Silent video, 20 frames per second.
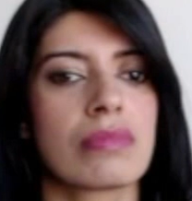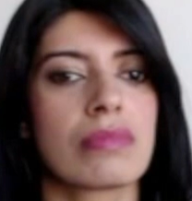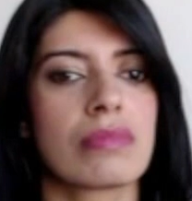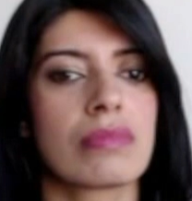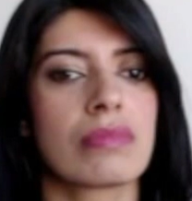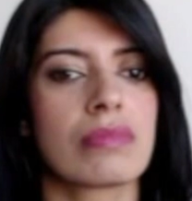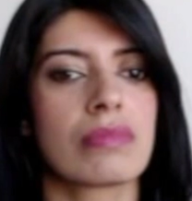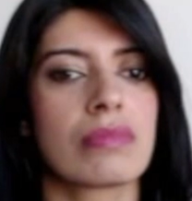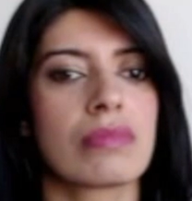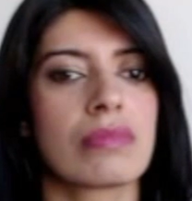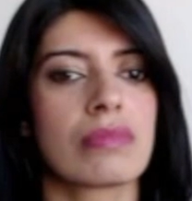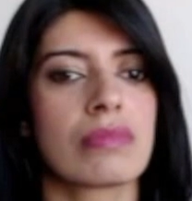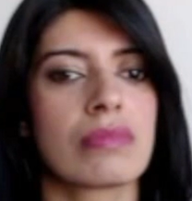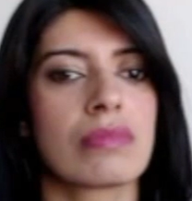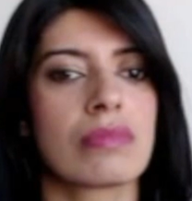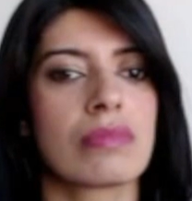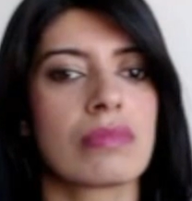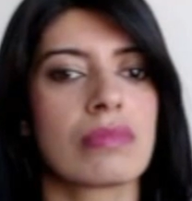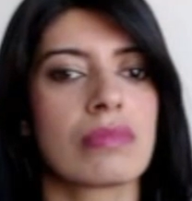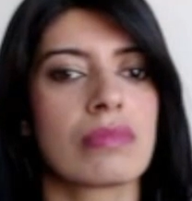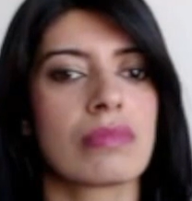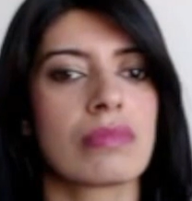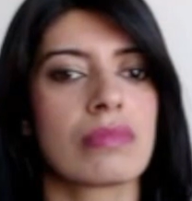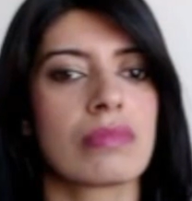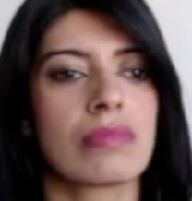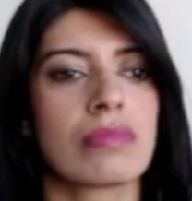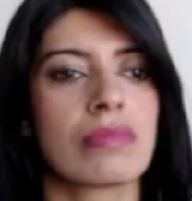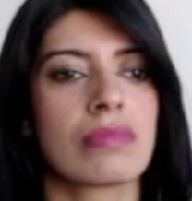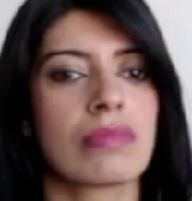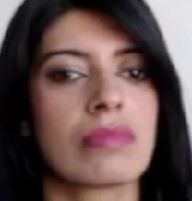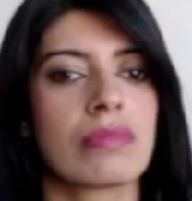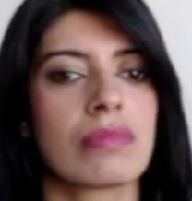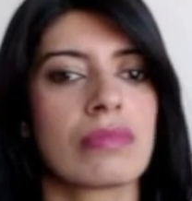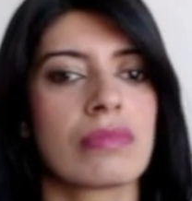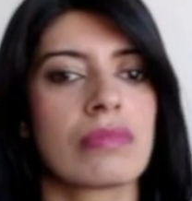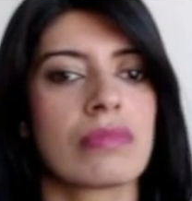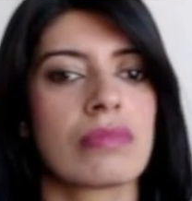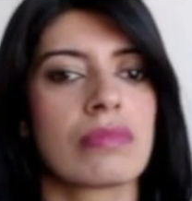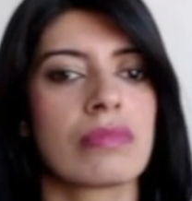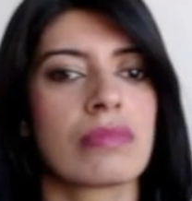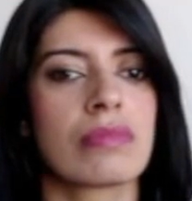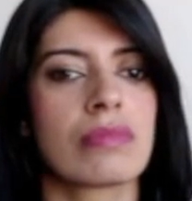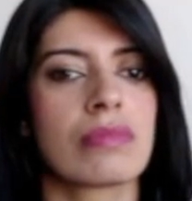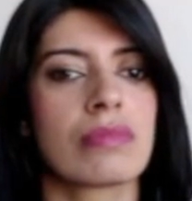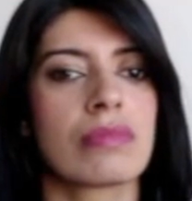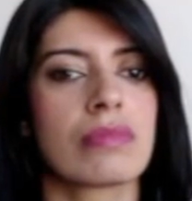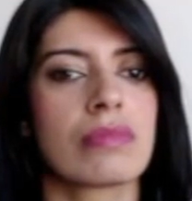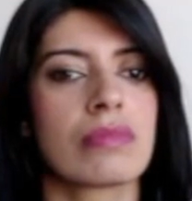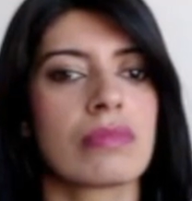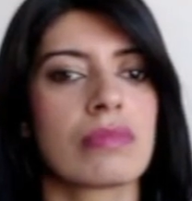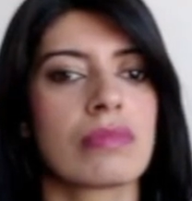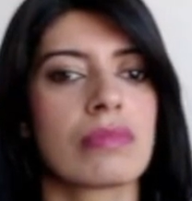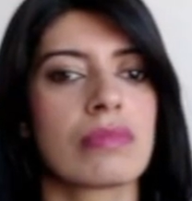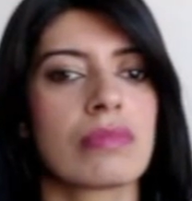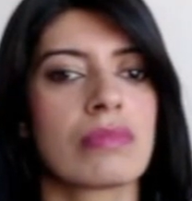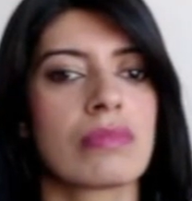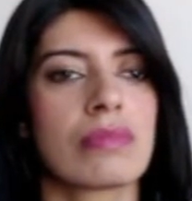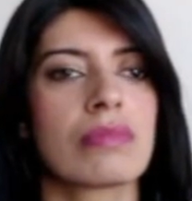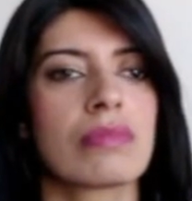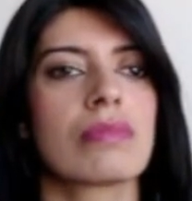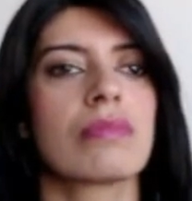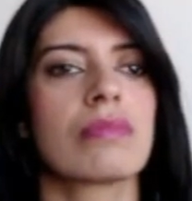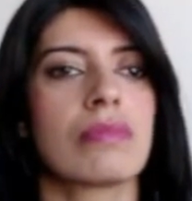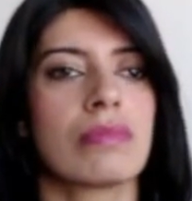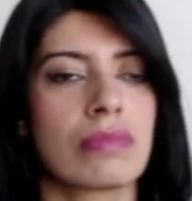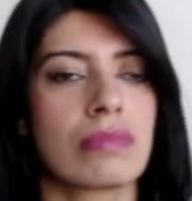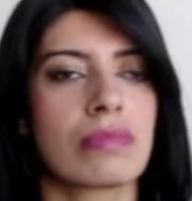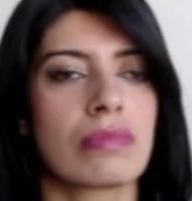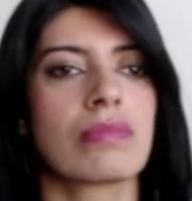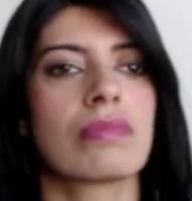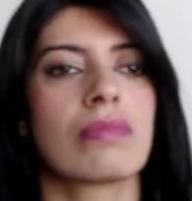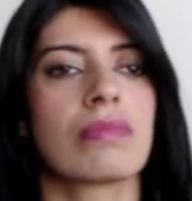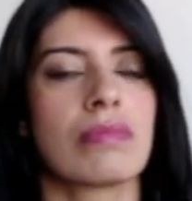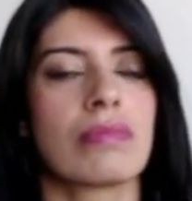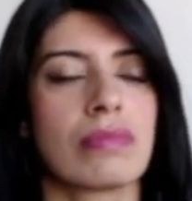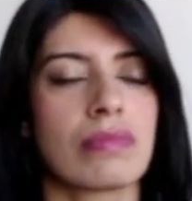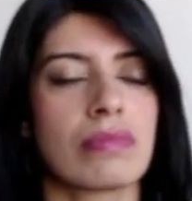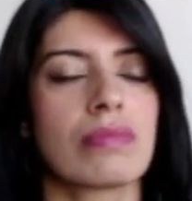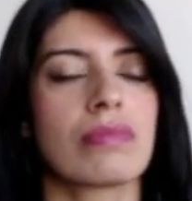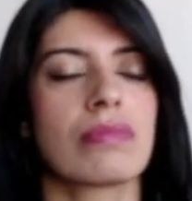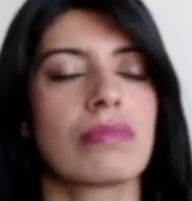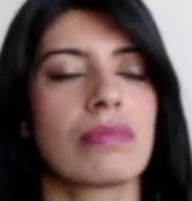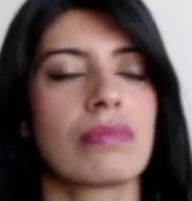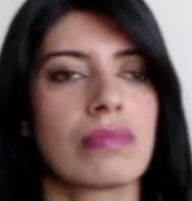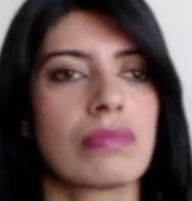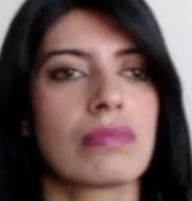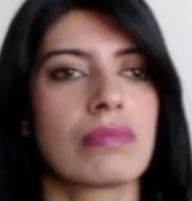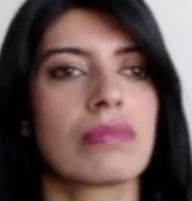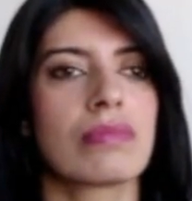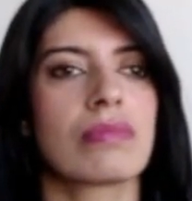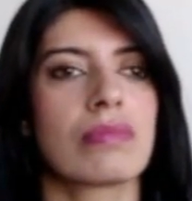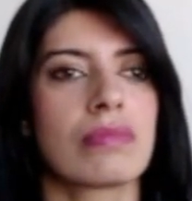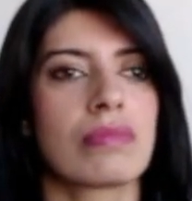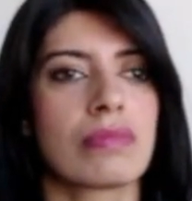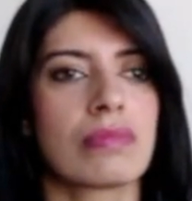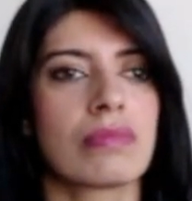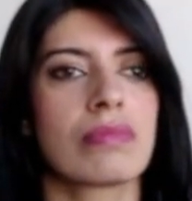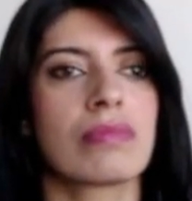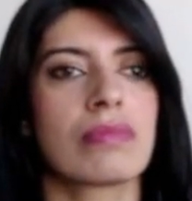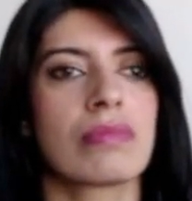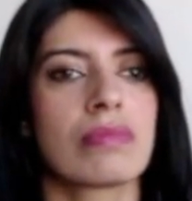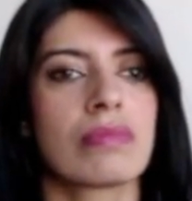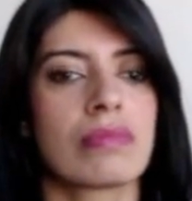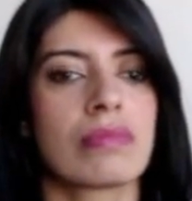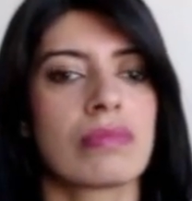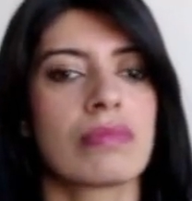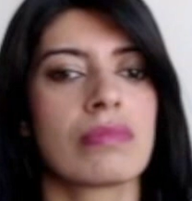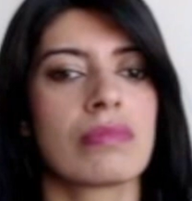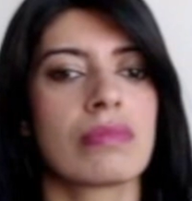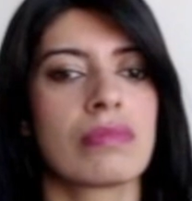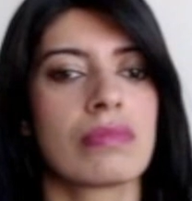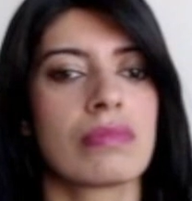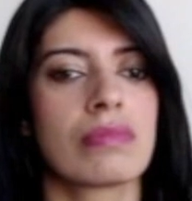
No words are spoken by the person on screen.